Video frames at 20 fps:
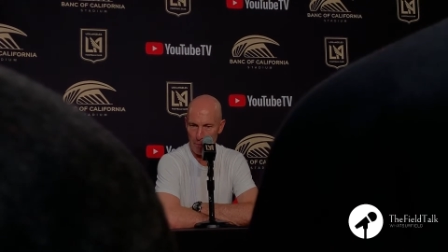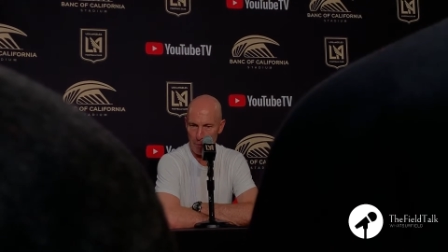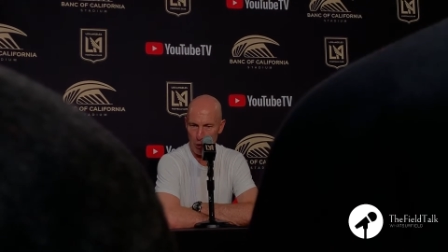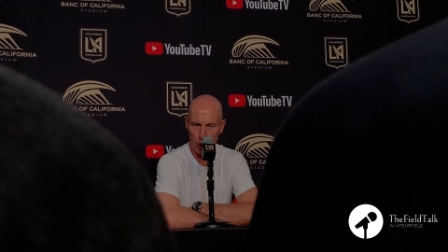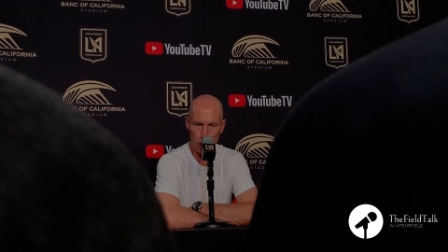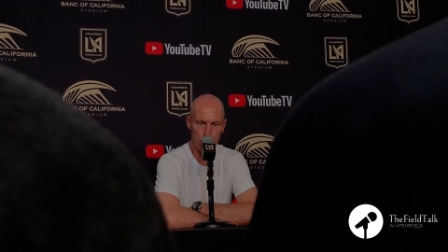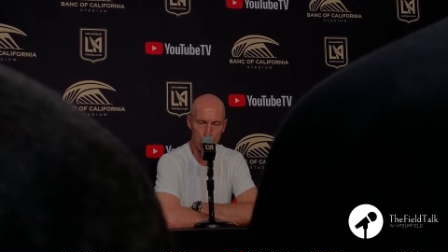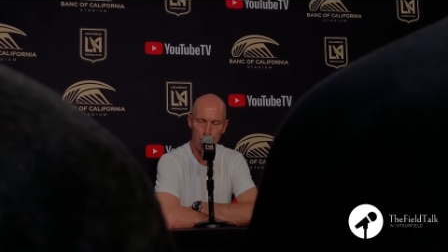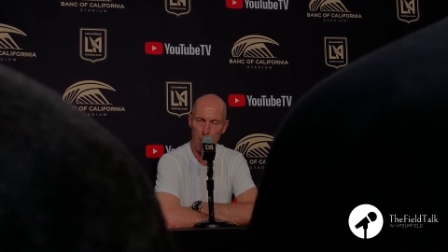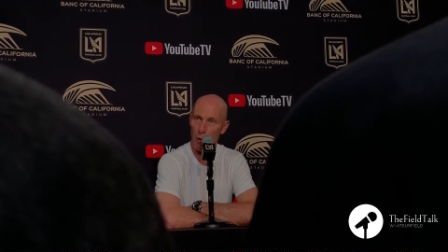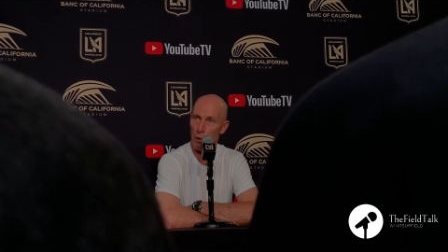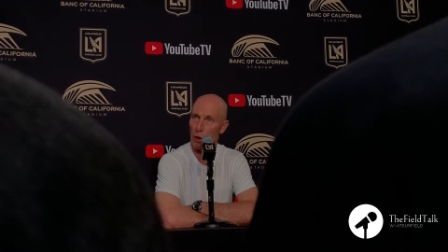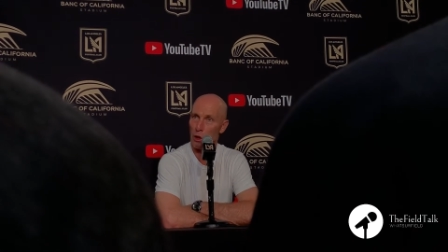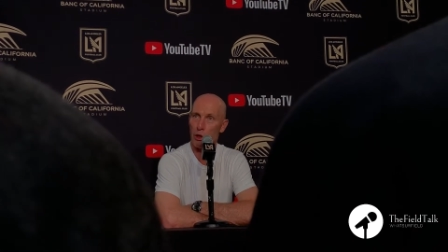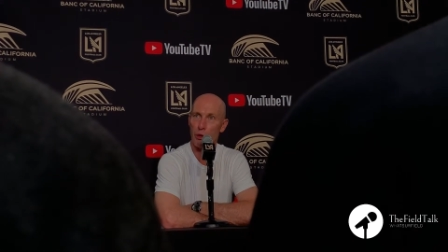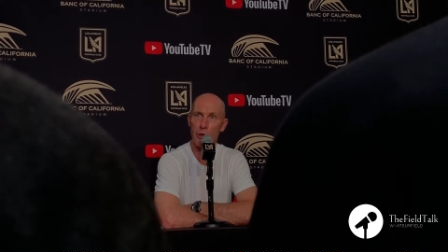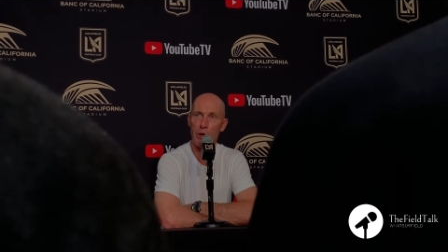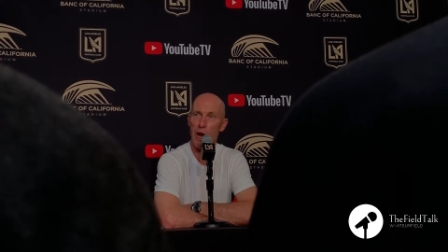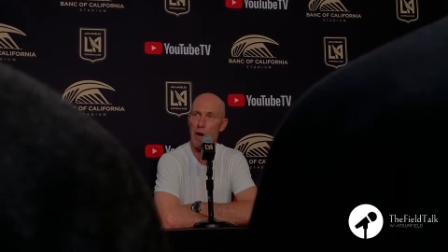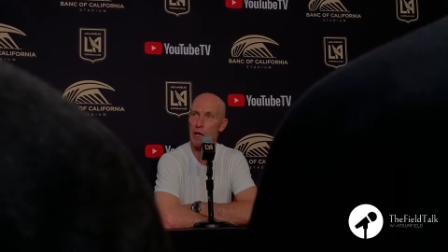push
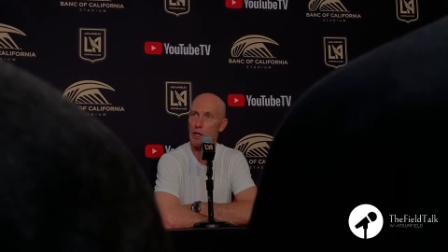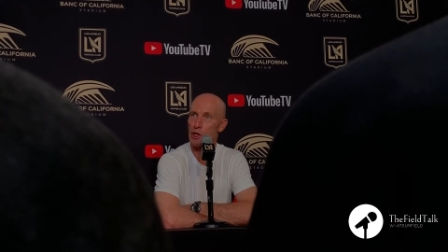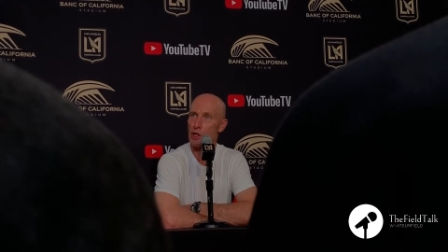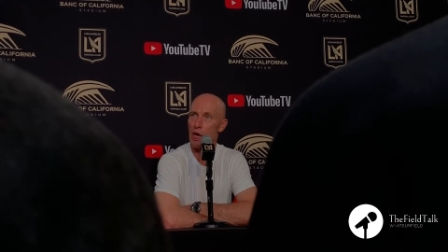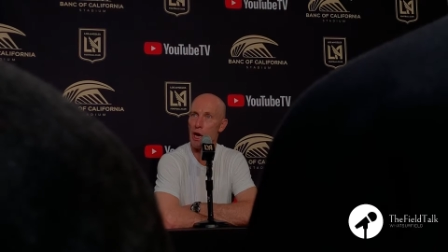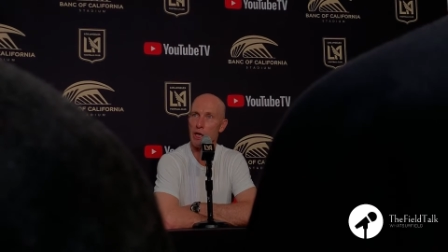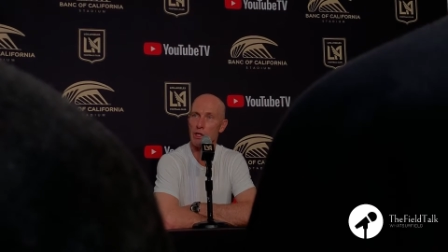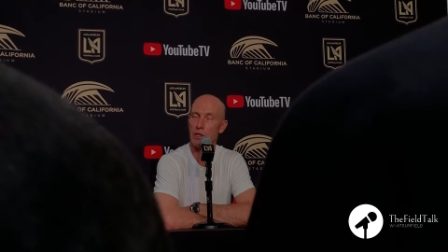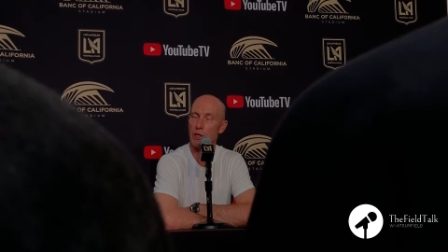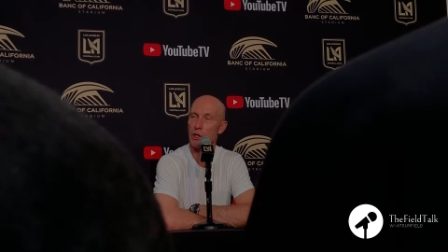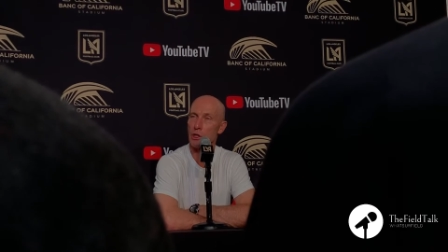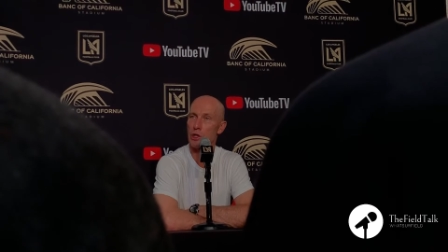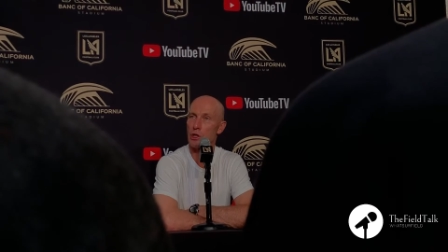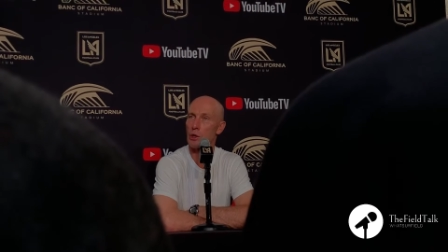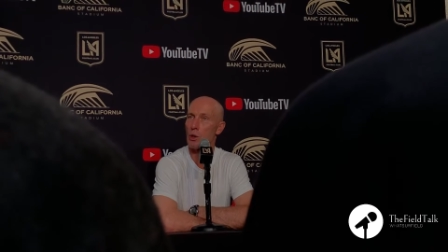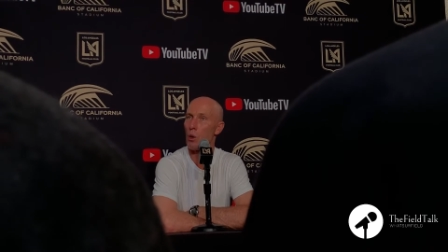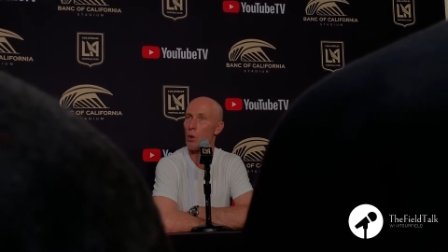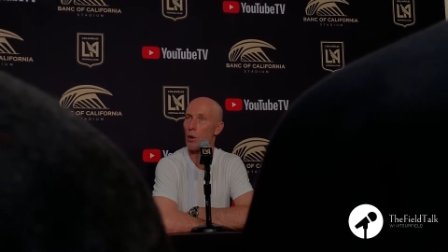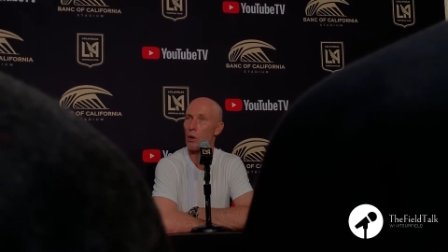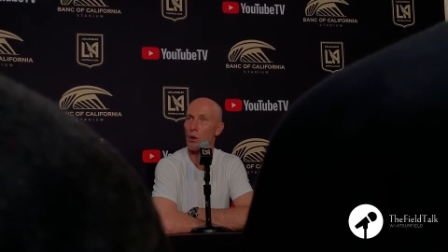forward, create chances,
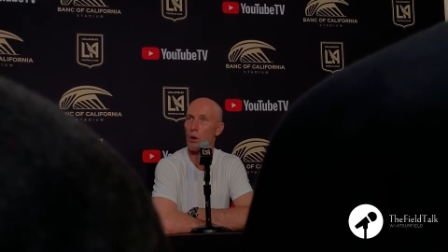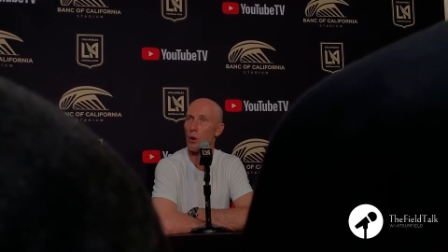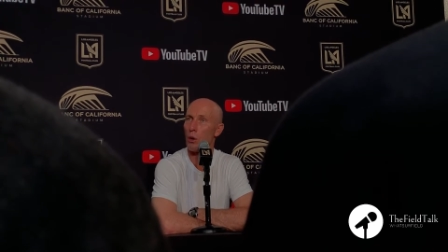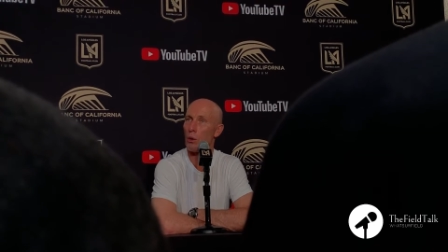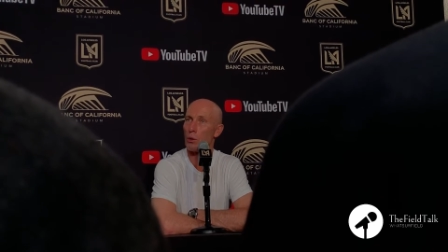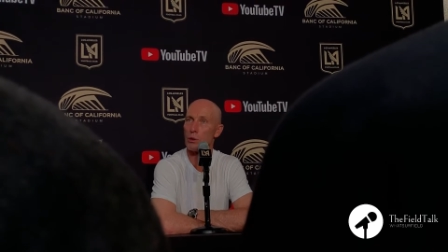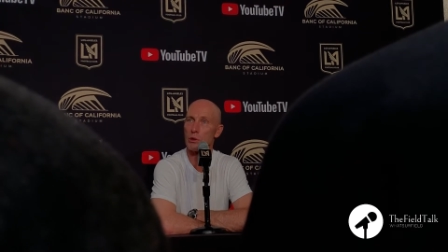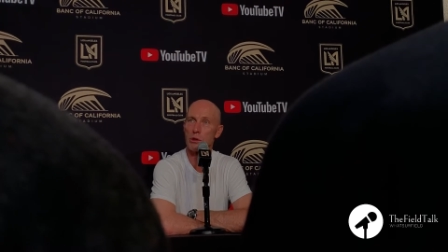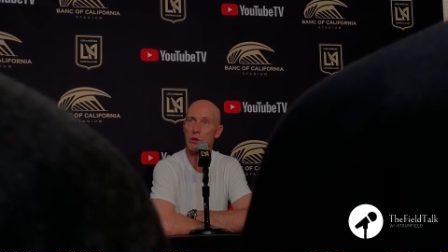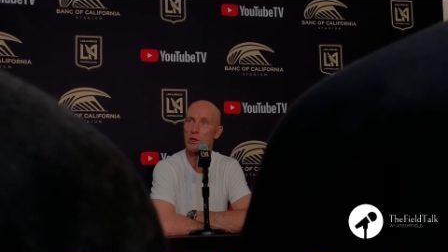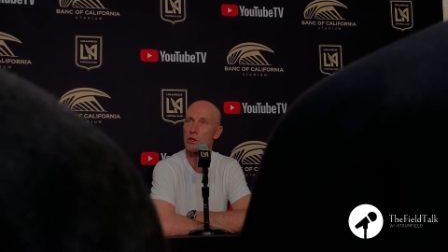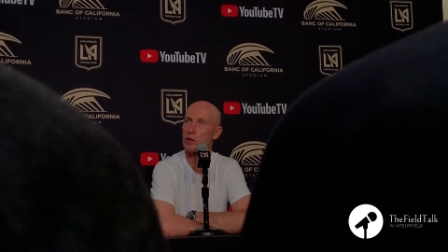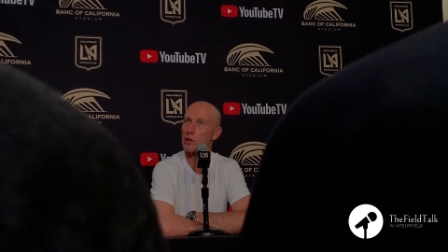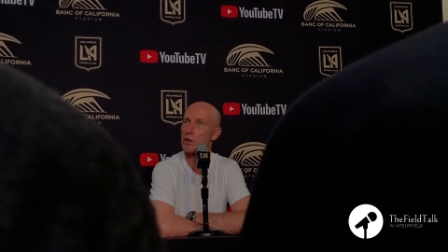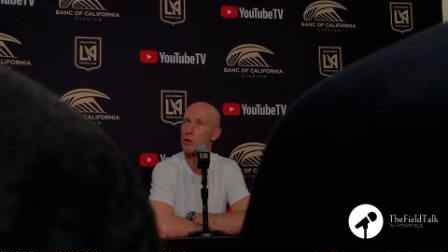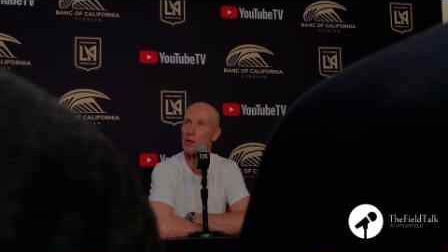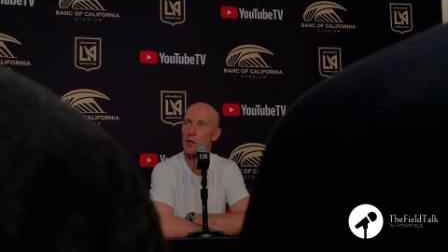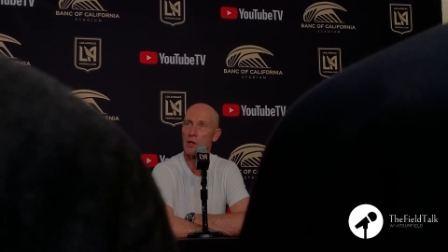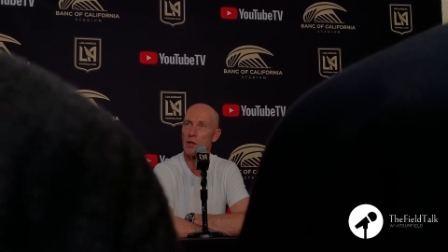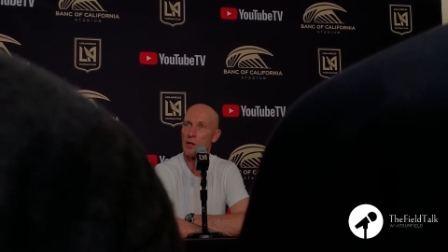score goals,